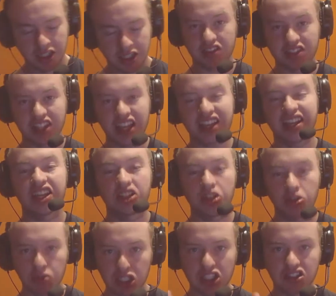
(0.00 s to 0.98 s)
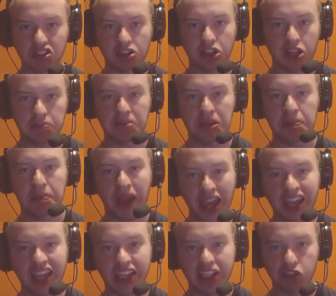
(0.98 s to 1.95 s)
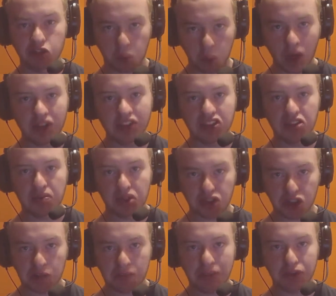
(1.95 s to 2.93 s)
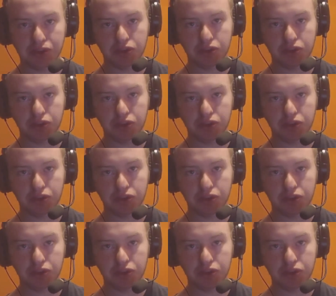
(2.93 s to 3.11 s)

Second, you would need to like be paying twice the monthly bill.